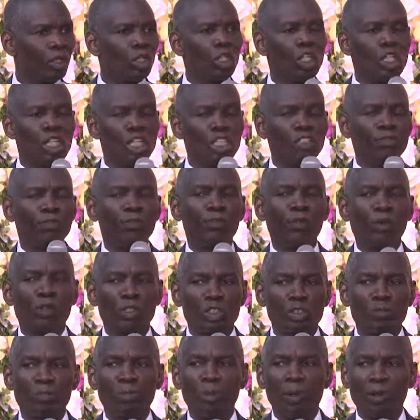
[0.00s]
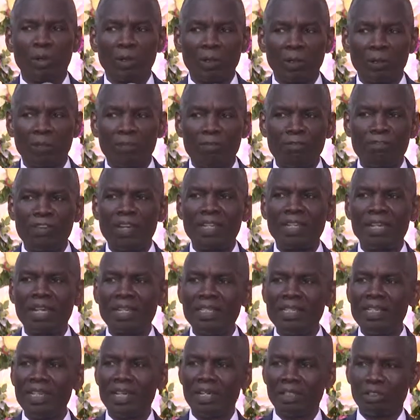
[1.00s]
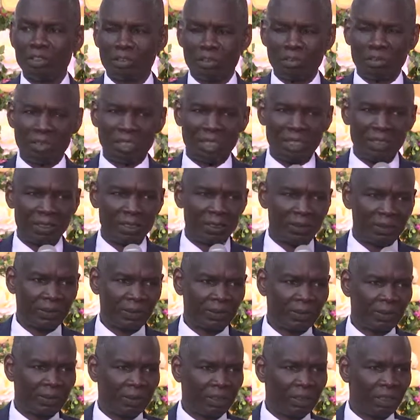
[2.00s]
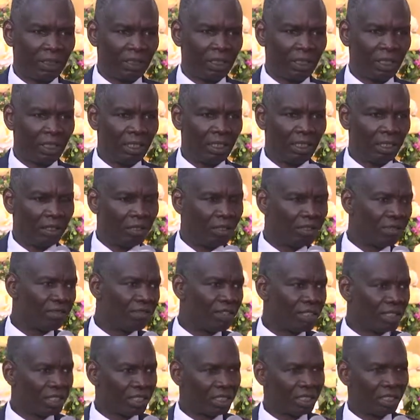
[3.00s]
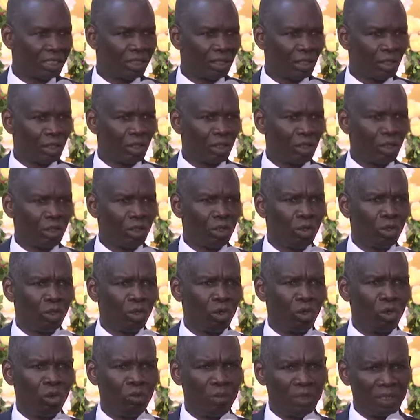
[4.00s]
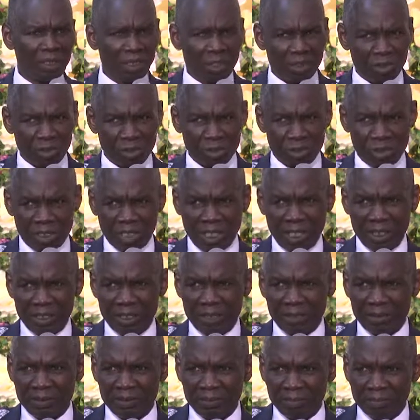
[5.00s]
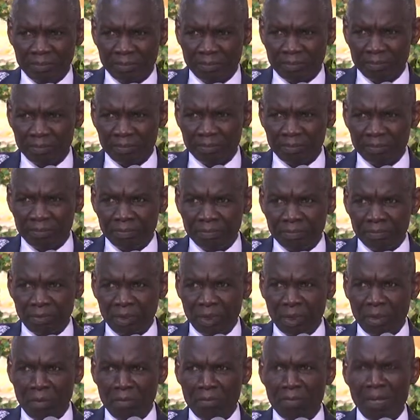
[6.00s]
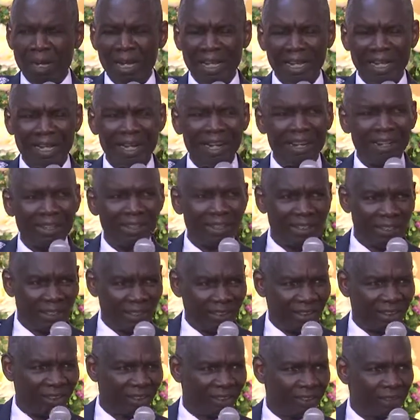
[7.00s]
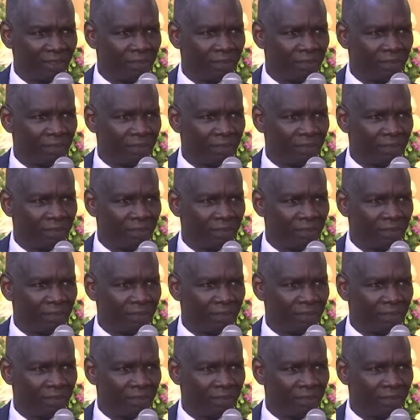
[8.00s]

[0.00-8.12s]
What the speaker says: His firstborn, final year student in the university, committed suicide by hanging.